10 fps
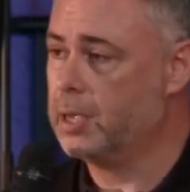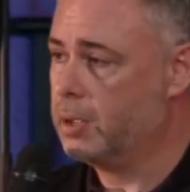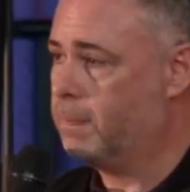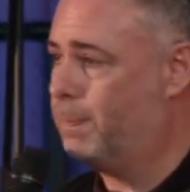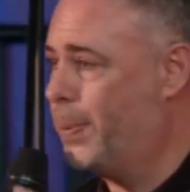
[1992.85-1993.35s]

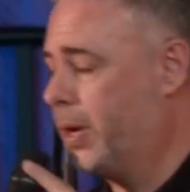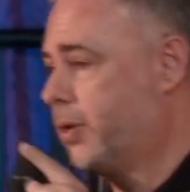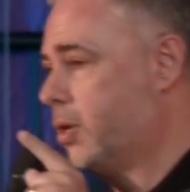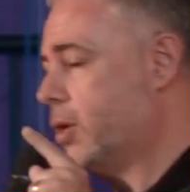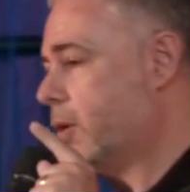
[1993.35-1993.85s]

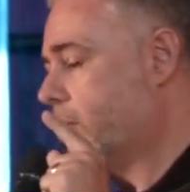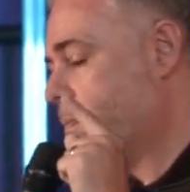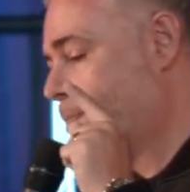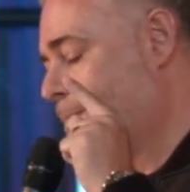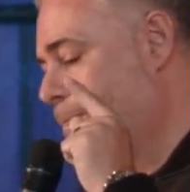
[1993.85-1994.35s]
But
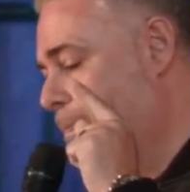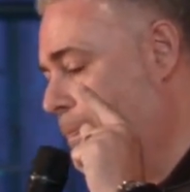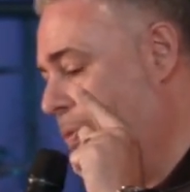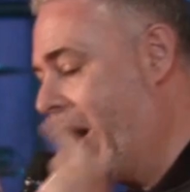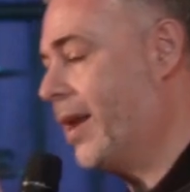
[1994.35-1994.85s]

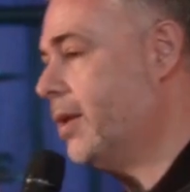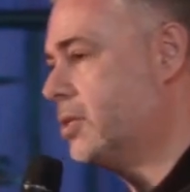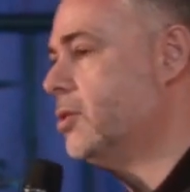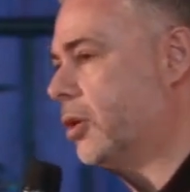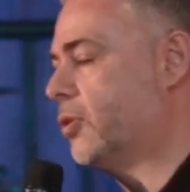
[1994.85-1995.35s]
that is
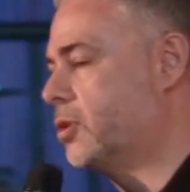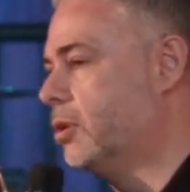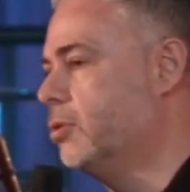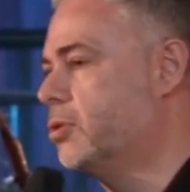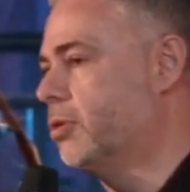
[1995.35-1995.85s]
not the
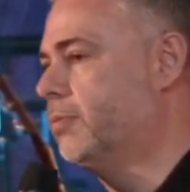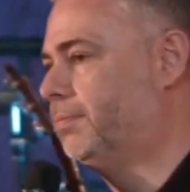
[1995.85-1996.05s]
solution.